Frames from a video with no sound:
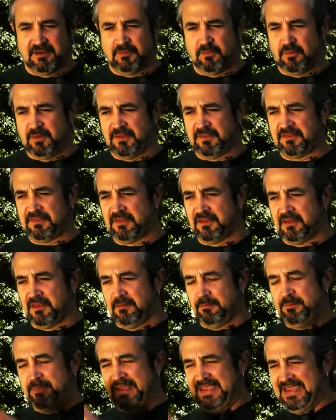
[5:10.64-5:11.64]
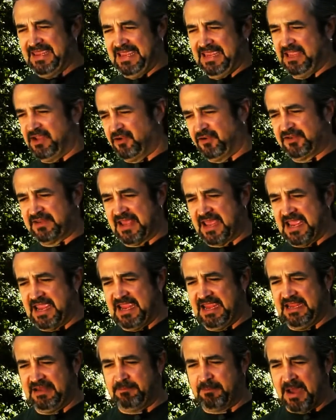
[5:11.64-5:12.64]
with being
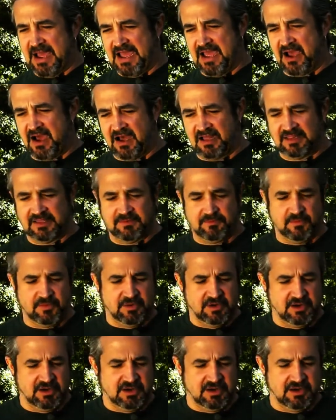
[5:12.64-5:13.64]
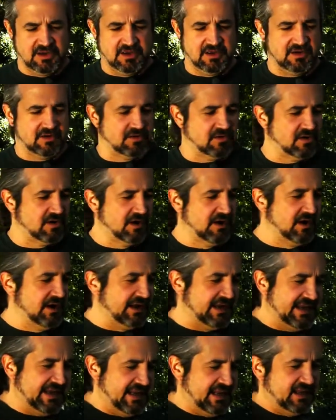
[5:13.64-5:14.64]
entertained by Hollywood or
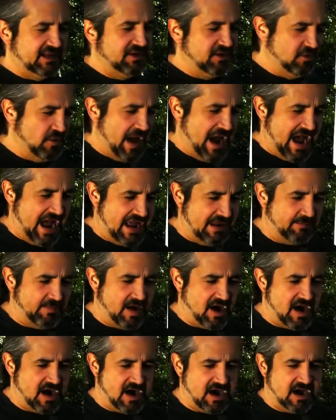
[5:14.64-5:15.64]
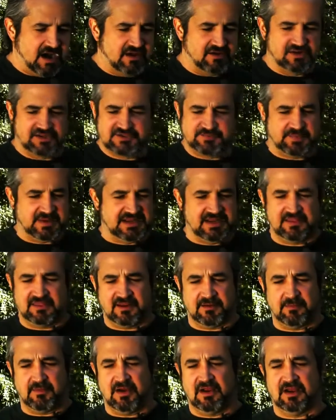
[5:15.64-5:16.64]
getting a new iPod or spending
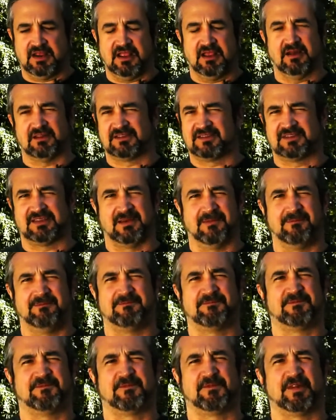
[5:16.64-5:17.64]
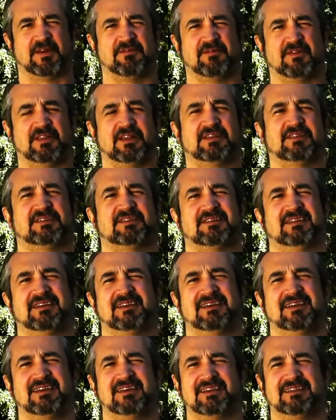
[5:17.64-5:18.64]
their money on some frivolous
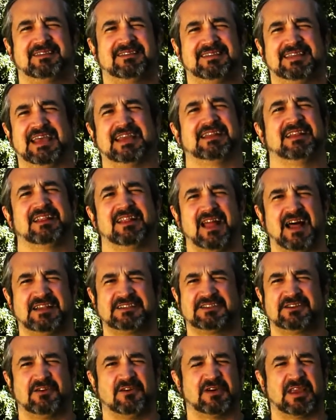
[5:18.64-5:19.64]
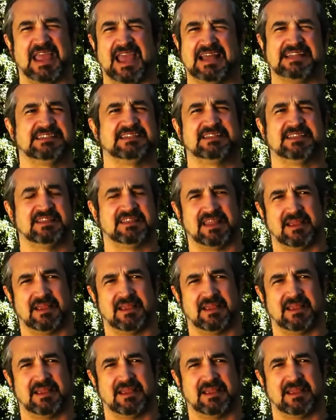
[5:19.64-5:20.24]
technological gadget that